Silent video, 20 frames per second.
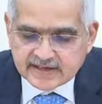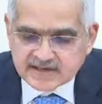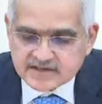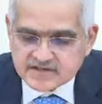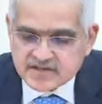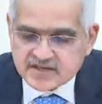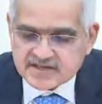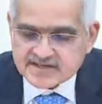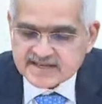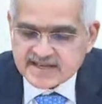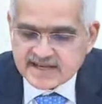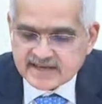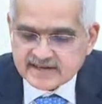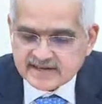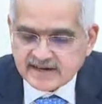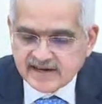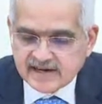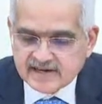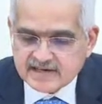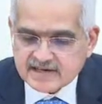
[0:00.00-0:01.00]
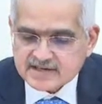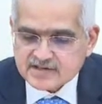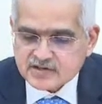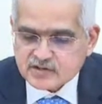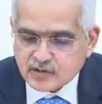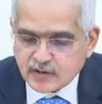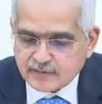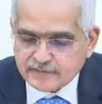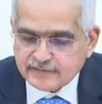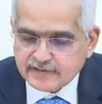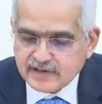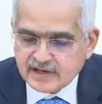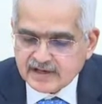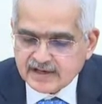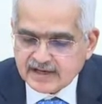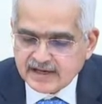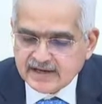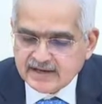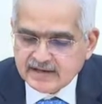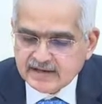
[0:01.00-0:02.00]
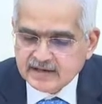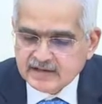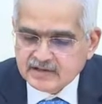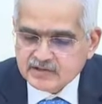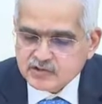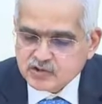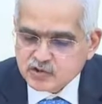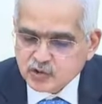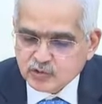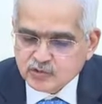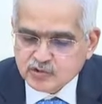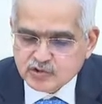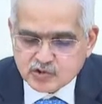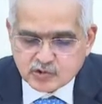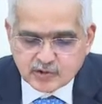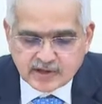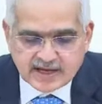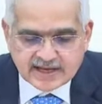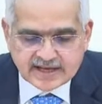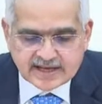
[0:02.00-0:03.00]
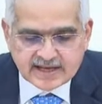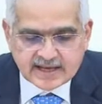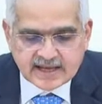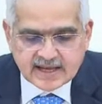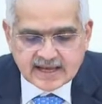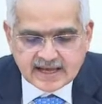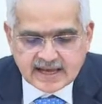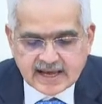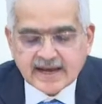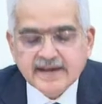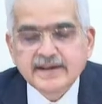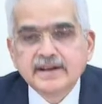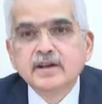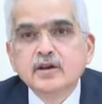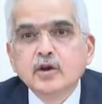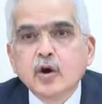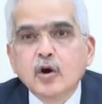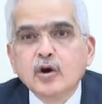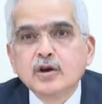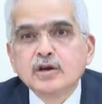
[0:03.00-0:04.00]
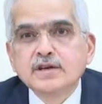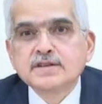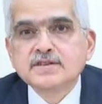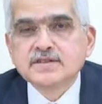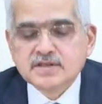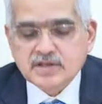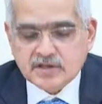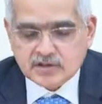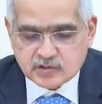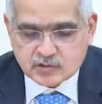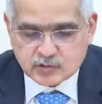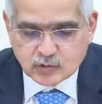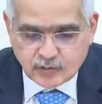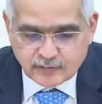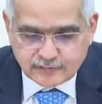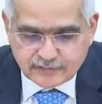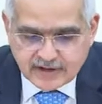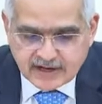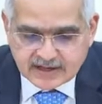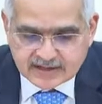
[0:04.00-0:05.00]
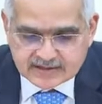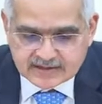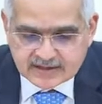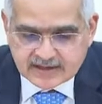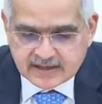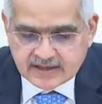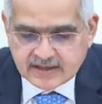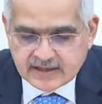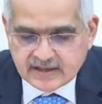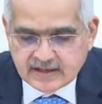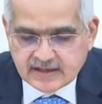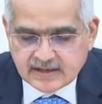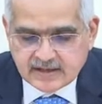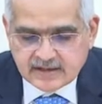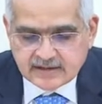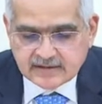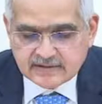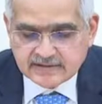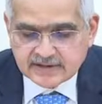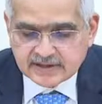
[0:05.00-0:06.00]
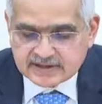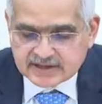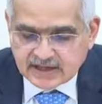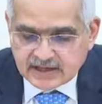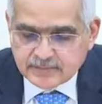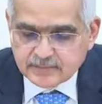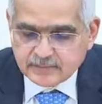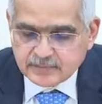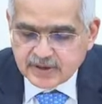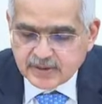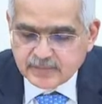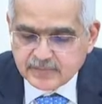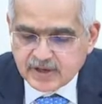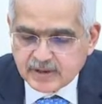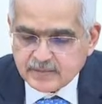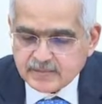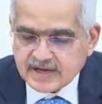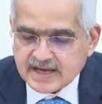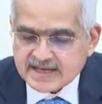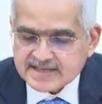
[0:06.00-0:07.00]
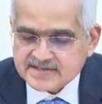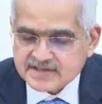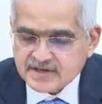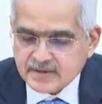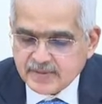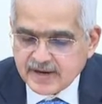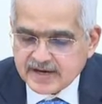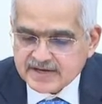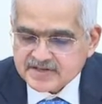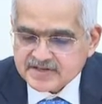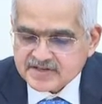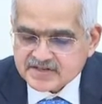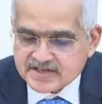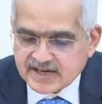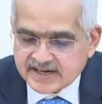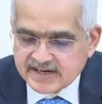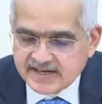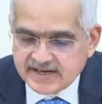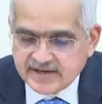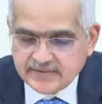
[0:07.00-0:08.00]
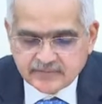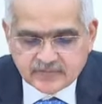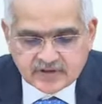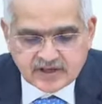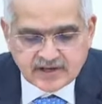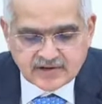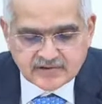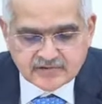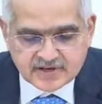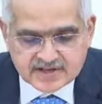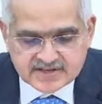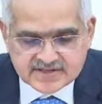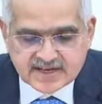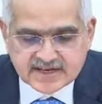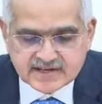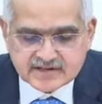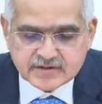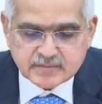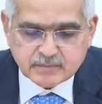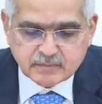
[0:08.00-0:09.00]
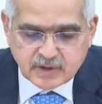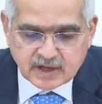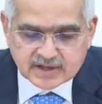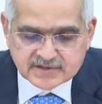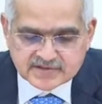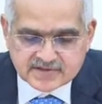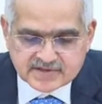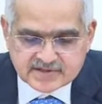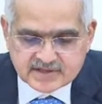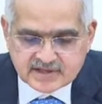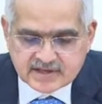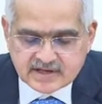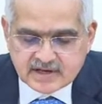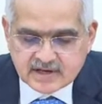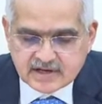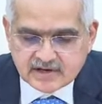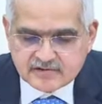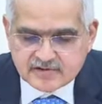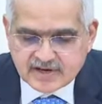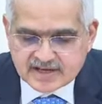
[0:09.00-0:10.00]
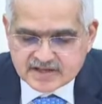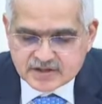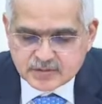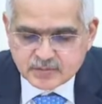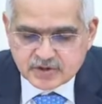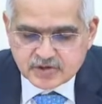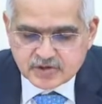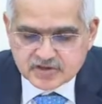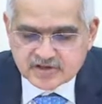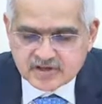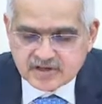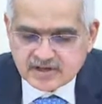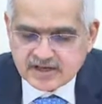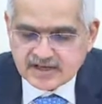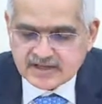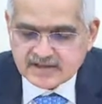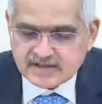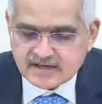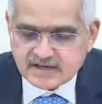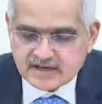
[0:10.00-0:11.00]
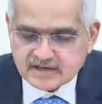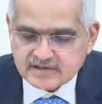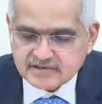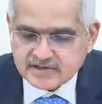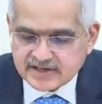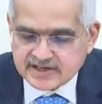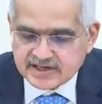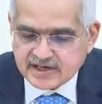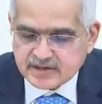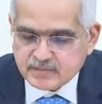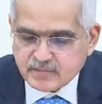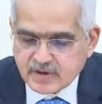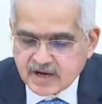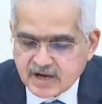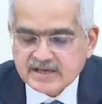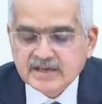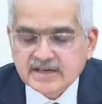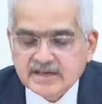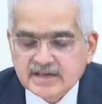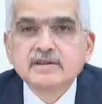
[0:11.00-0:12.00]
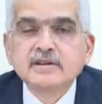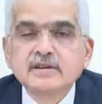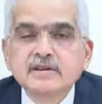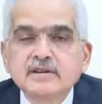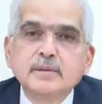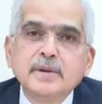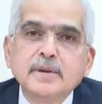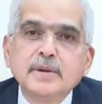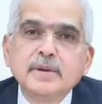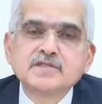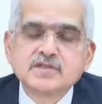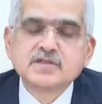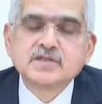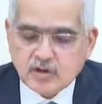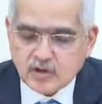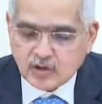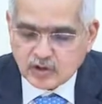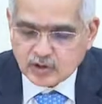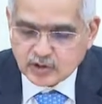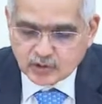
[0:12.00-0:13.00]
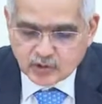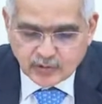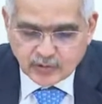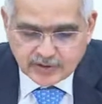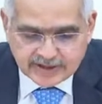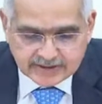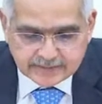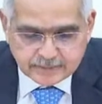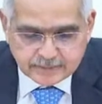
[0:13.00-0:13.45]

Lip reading: GSEC yield softened in June, July, and in August so far. The term premium has remained steady in recent months. Transmission in the credit market remains ongoing.